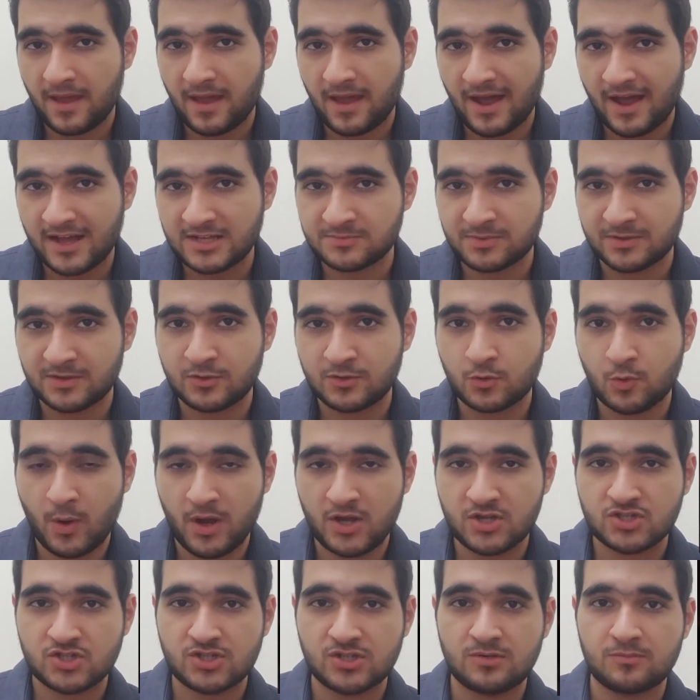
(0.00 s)
aspect
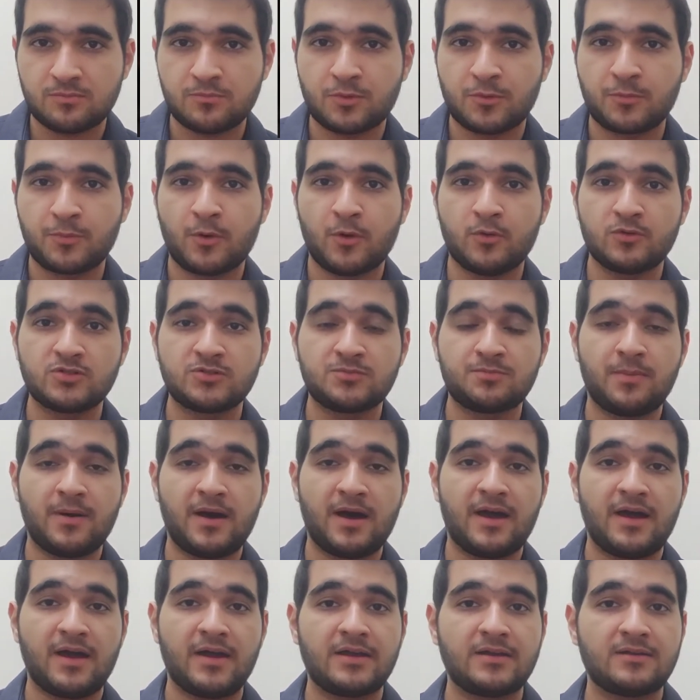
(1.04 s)
question proposed
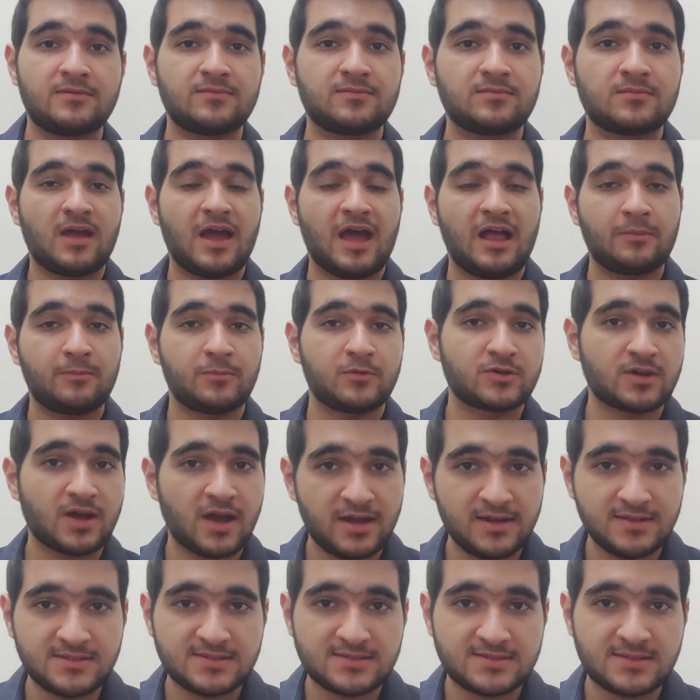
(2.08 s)
by Albert
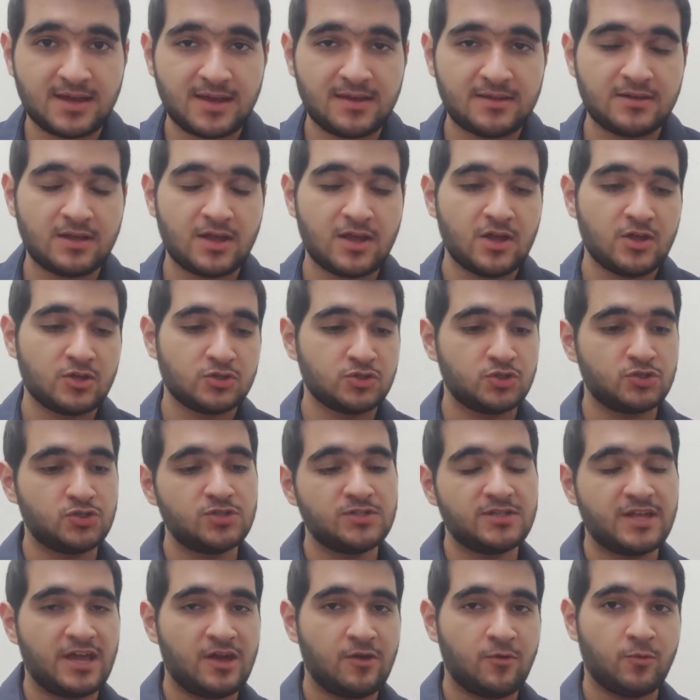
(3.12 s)
Einstein to
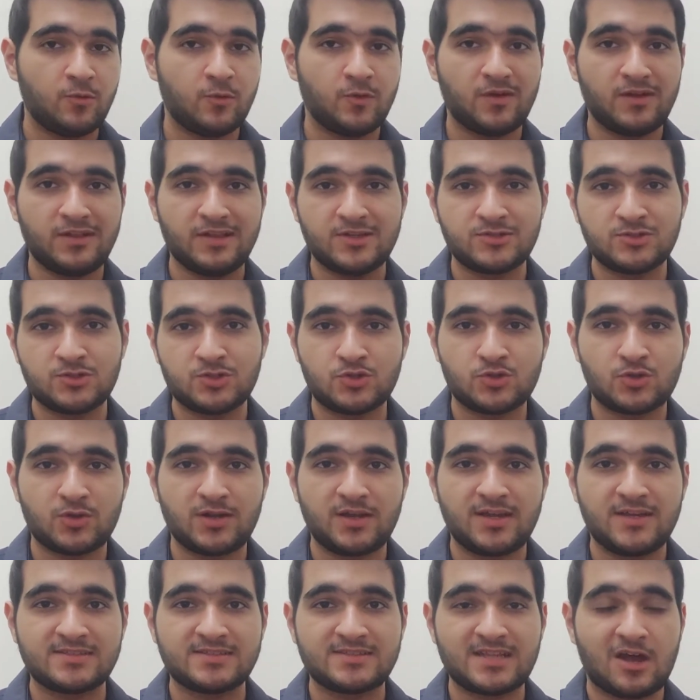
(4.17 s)
today, where laser
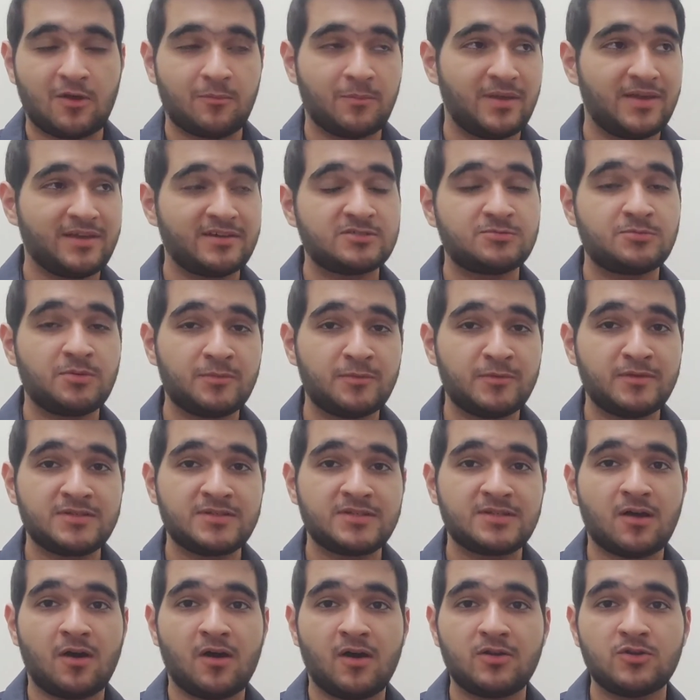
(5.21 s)
joining is now being
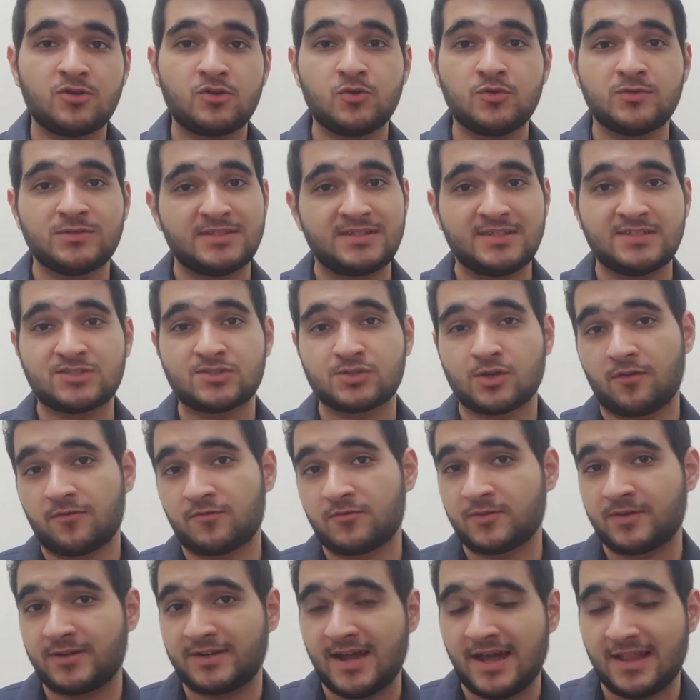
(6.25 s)
experimented on using
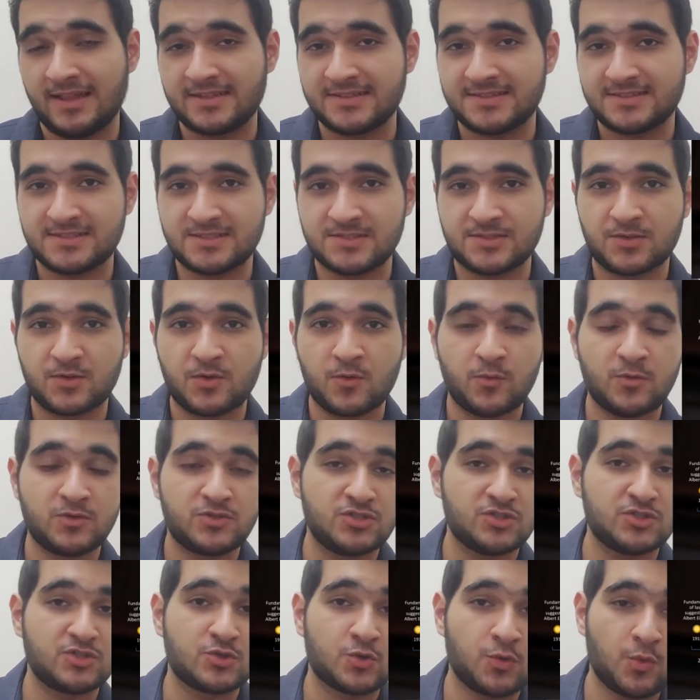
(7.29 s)
software analysis,
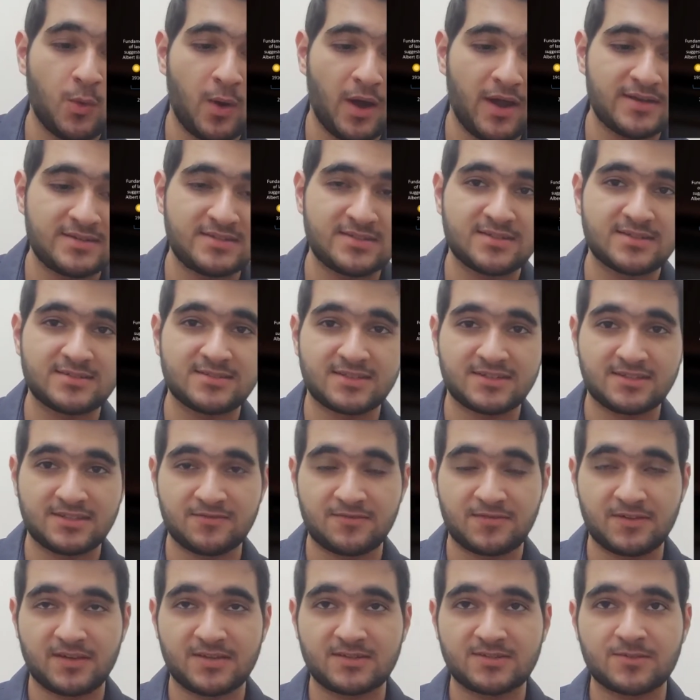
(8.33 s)
which is quite
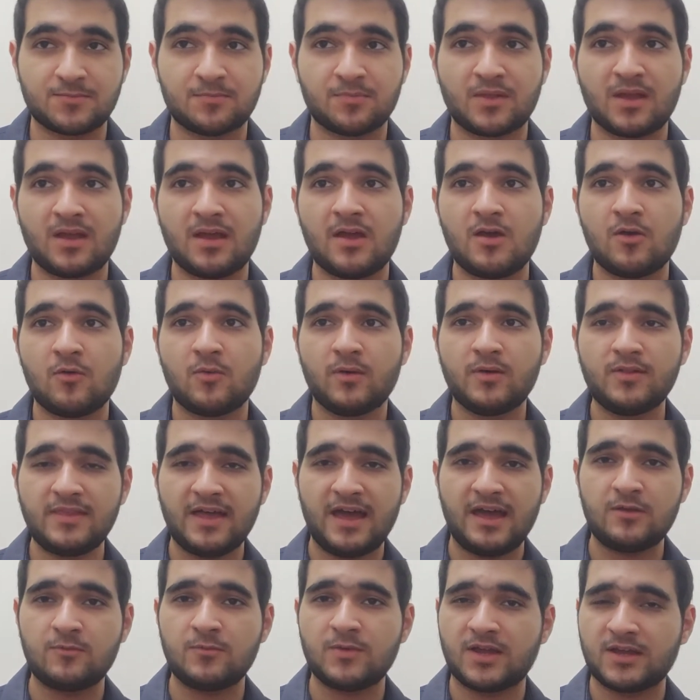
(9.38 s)
significant. With
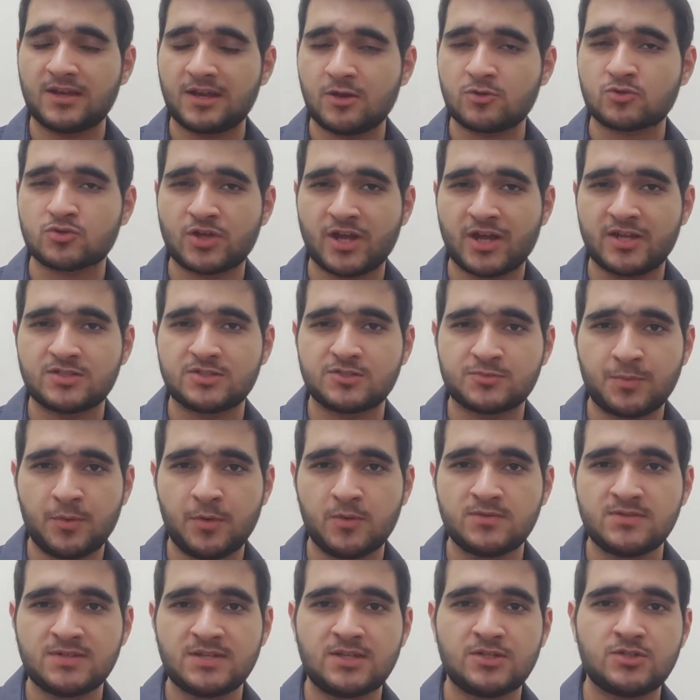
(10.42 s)
that, we can now
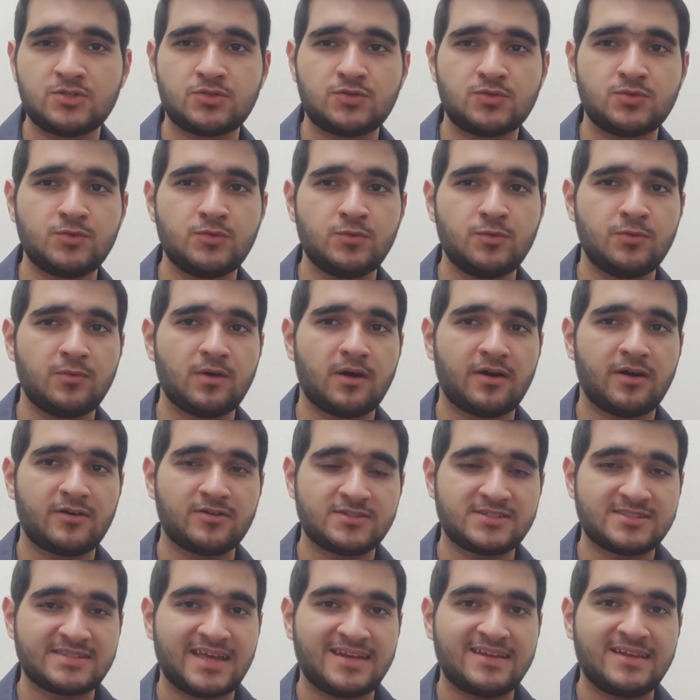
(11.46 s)
transpose into
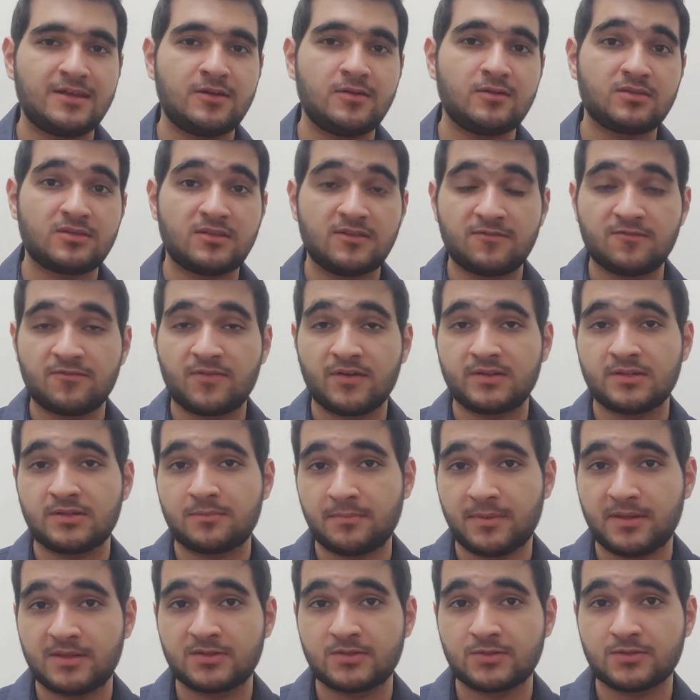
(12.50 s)
understanding the
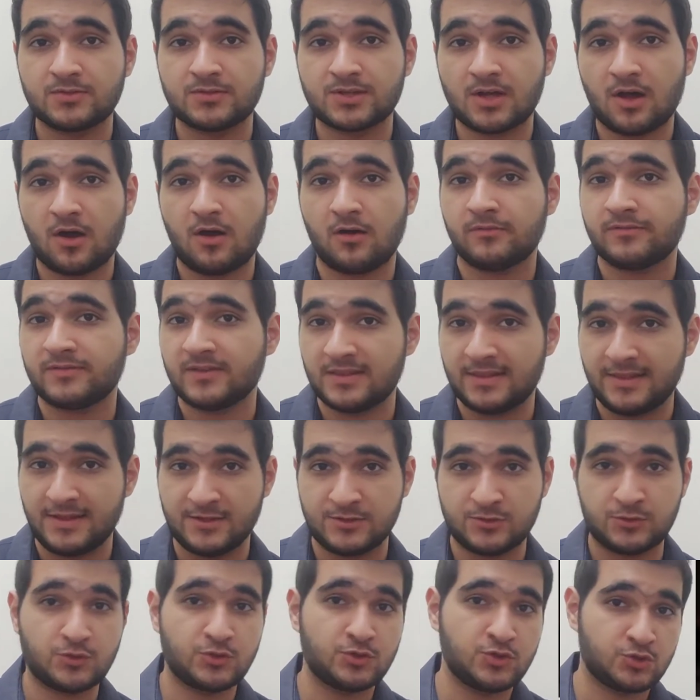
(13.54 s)
fundamentals of
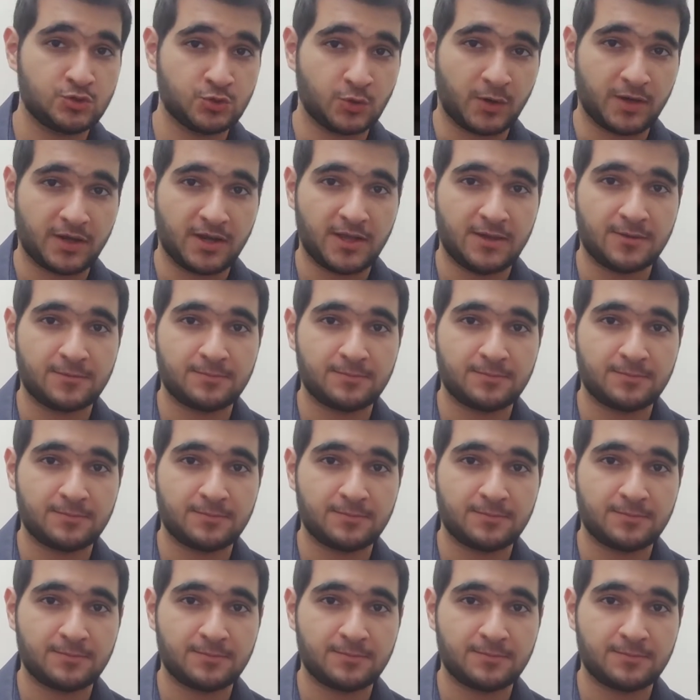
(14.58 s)
laser joining.